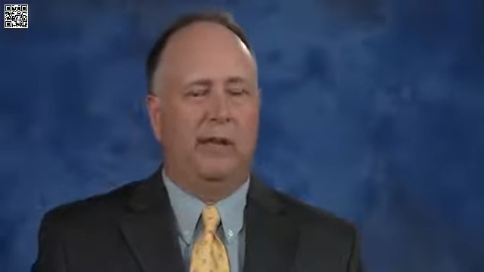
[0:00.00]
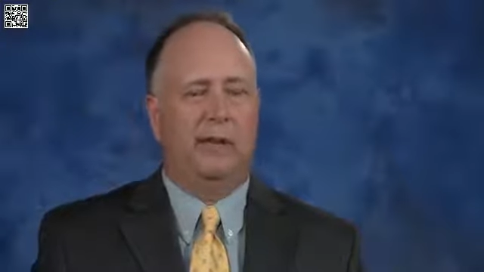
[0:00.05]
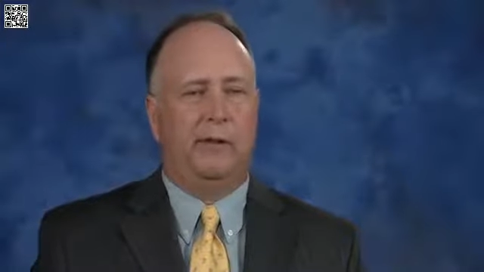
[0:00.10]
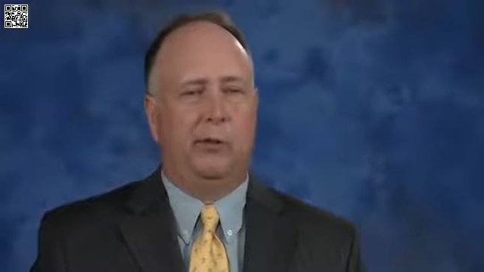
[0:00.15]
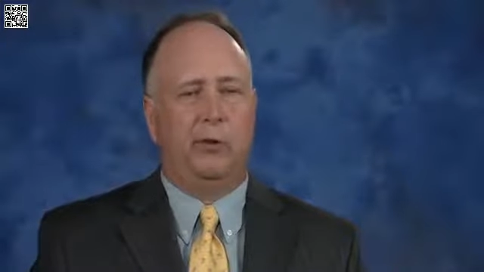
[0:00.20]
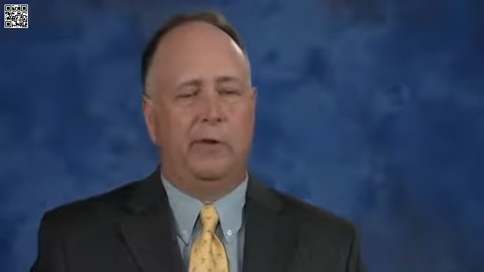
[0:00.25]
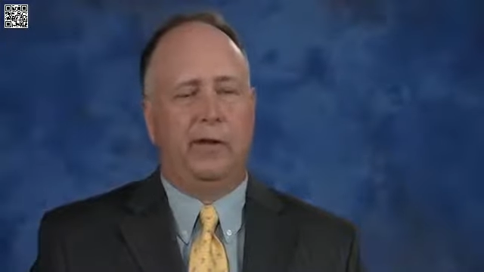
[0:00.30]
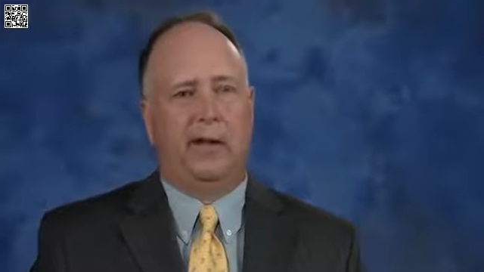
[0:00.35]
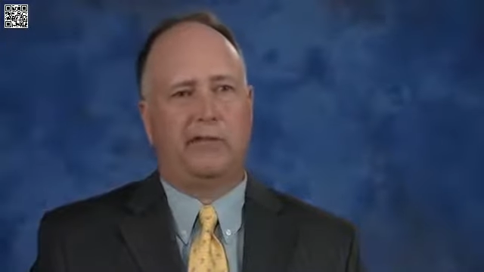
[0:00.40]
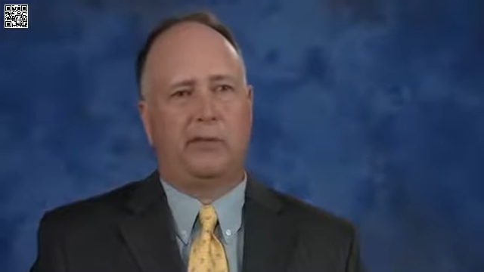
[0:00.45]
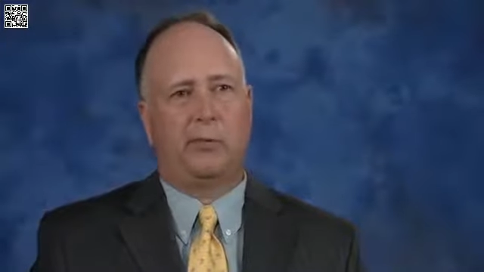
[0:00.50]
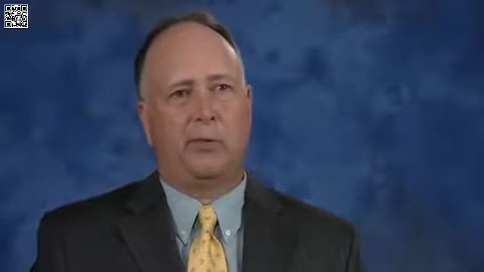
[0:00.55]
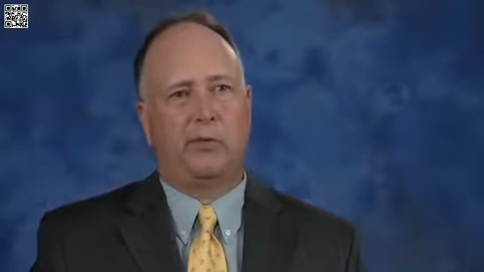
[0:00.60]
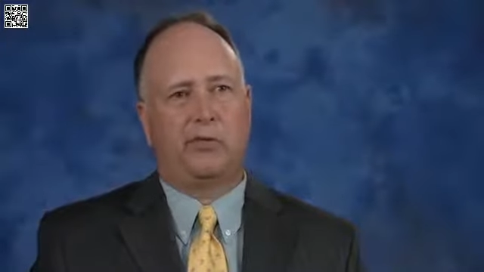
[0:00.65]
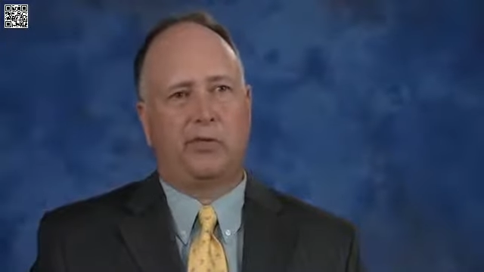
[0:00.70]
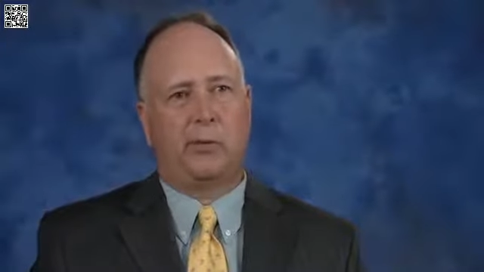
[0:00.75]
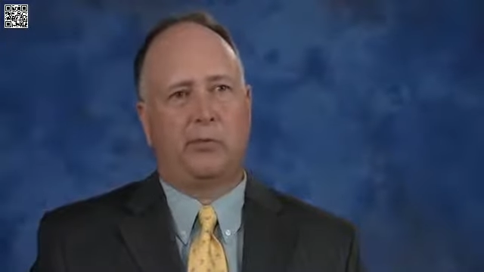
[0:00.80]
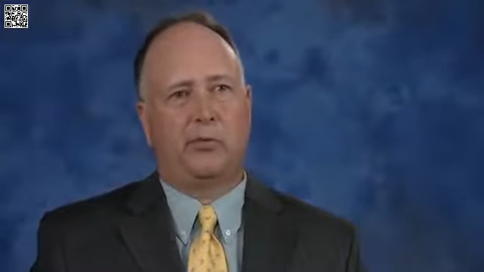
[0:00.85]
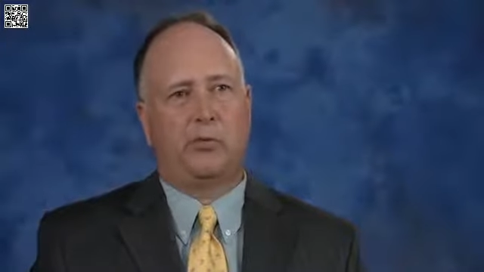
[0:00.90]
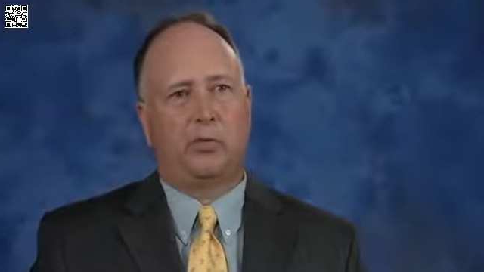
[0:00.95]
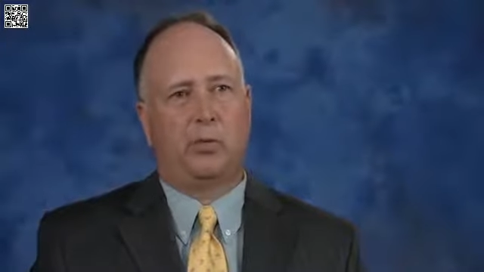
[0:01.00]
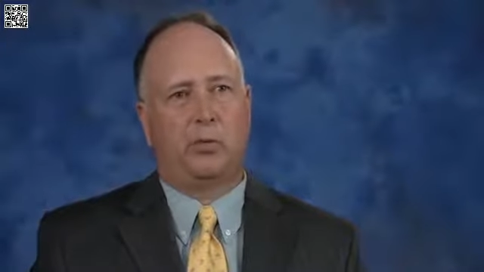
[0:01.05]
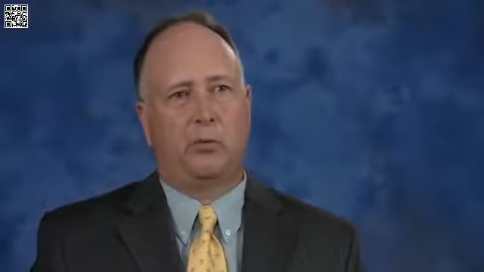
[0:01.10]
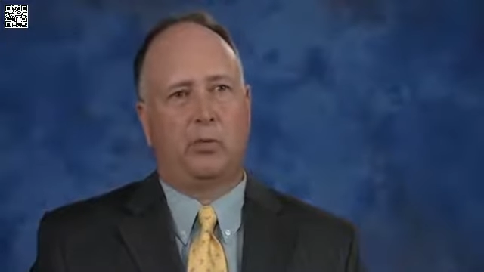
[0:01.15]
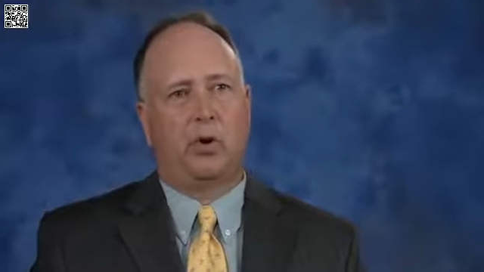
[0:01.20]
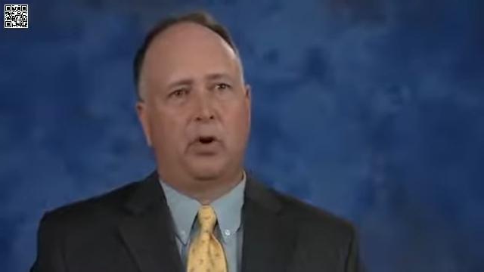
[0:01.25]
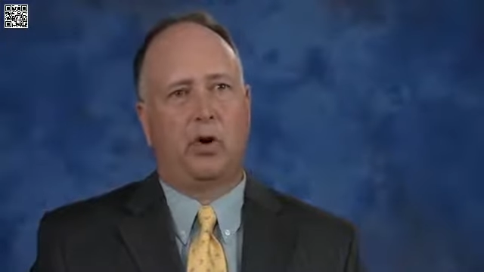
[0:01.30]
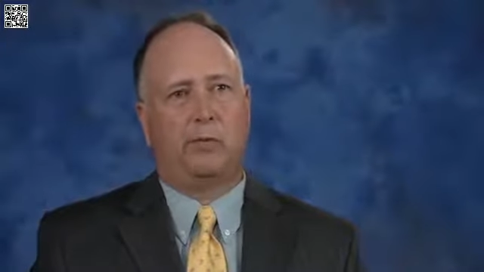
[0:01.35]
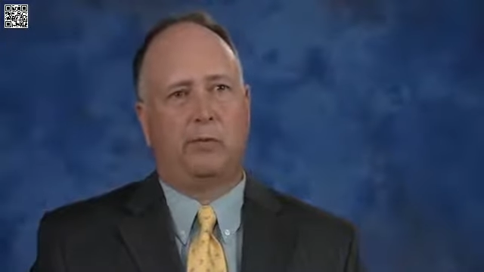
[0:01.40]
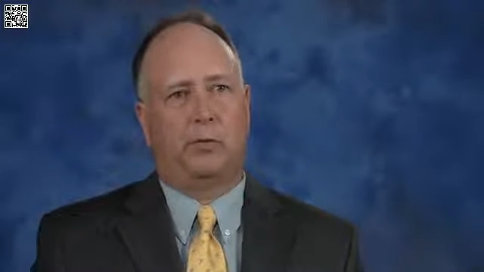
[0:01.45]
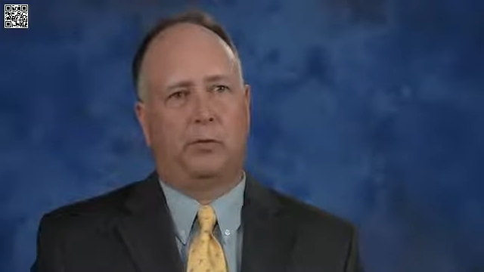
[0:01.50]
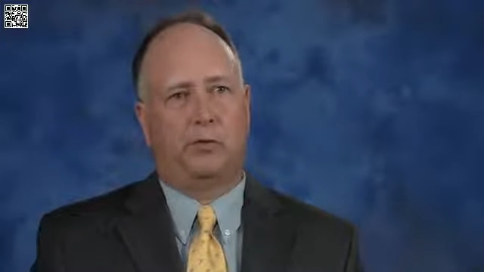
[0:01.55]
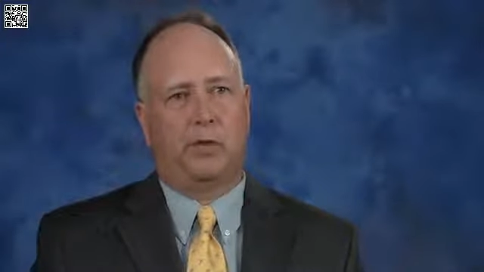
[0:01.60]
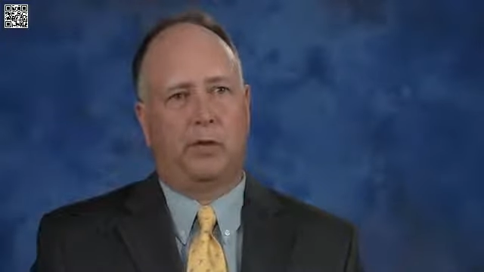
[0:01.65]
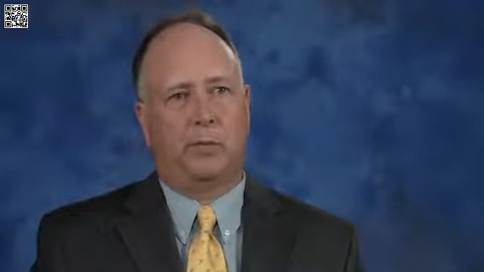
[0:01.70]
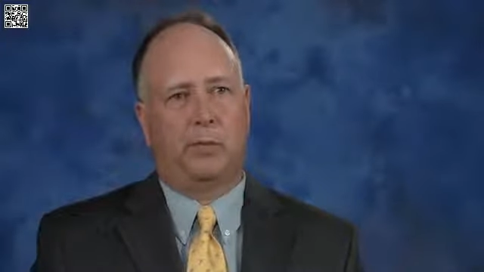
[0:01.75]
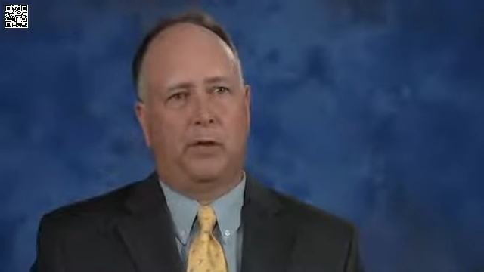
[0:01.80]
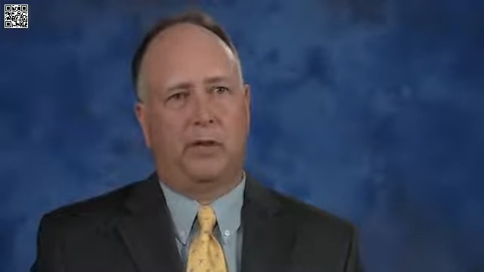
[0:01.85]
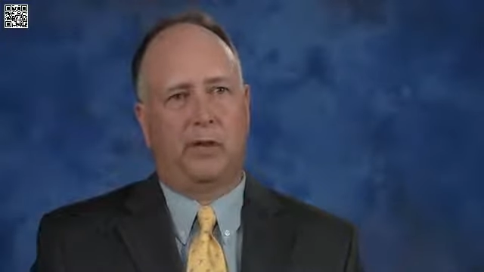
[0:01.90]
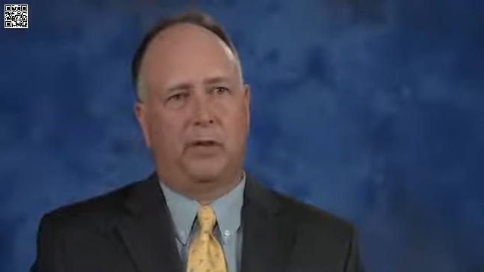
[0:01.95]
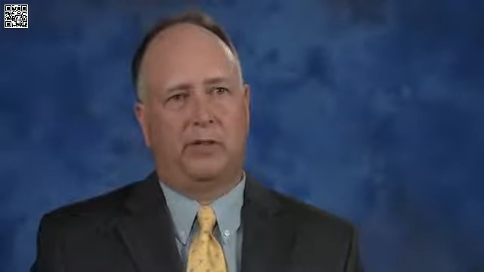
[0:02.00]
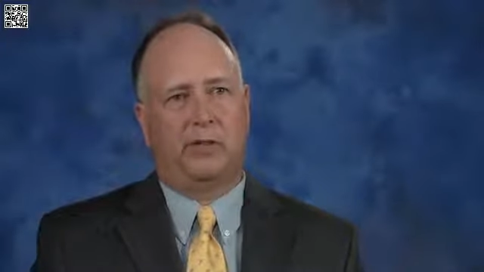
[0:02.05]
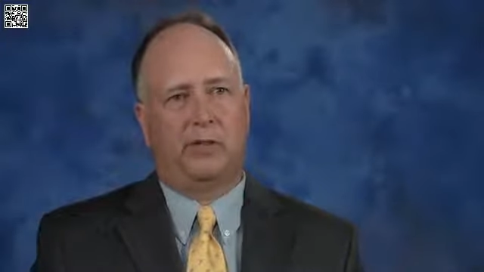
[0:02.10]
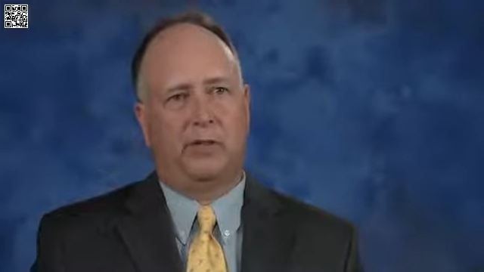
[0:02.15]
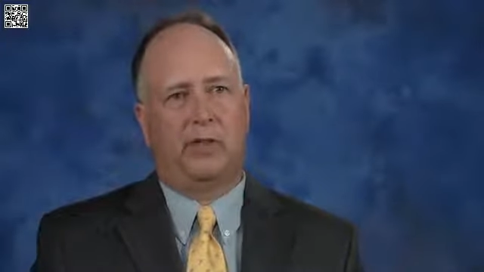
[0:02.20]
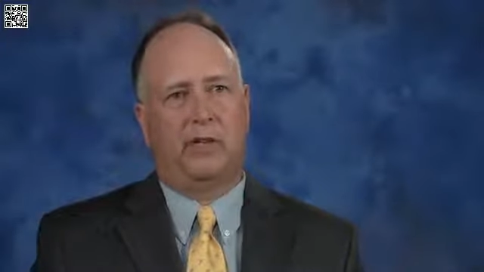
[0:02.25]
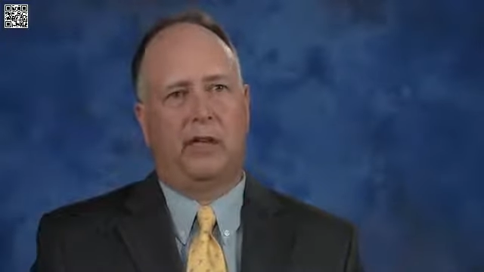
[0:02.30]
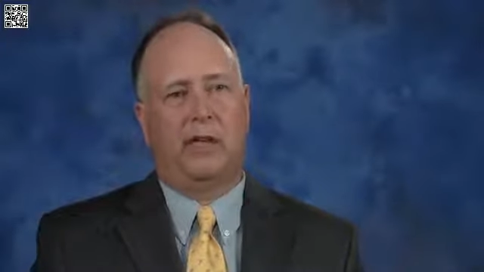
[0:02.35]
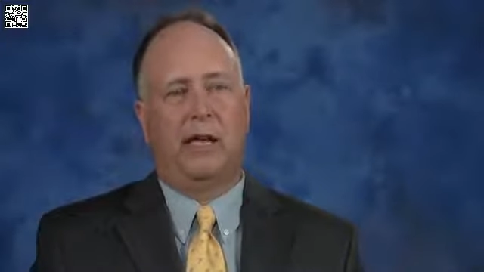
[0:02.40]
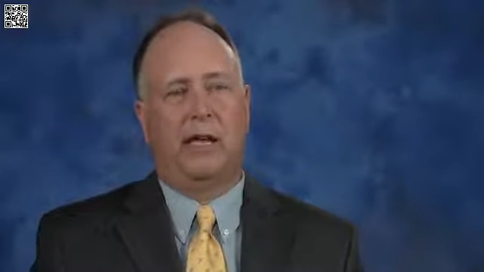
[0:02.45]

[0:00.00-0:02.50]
There would have to be some sort of wrongful termination.